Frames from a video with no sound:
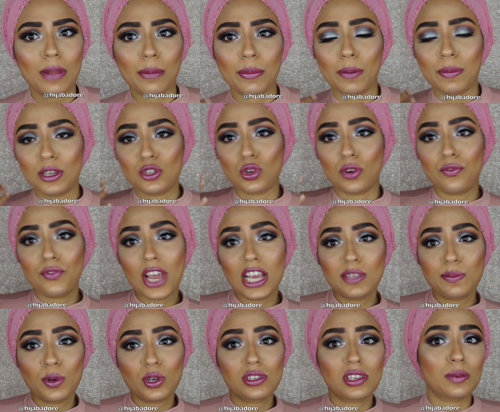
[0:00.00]
like my page on
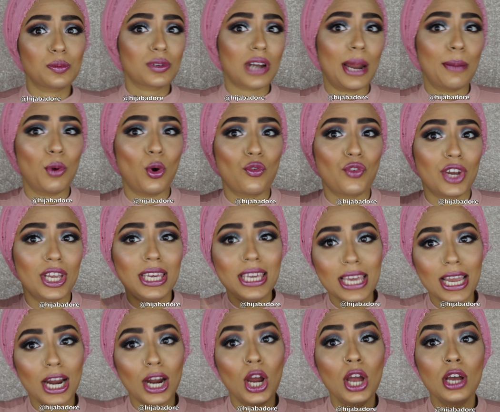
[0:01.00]
Facebook, subscribe over
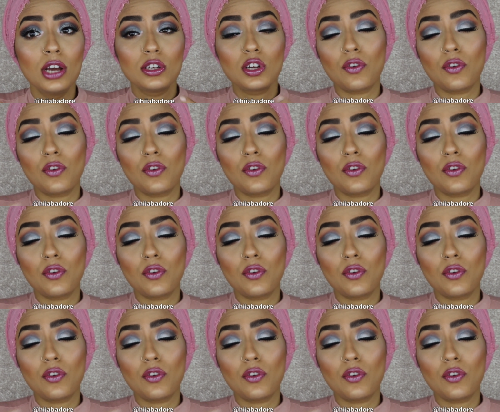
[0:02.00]
here,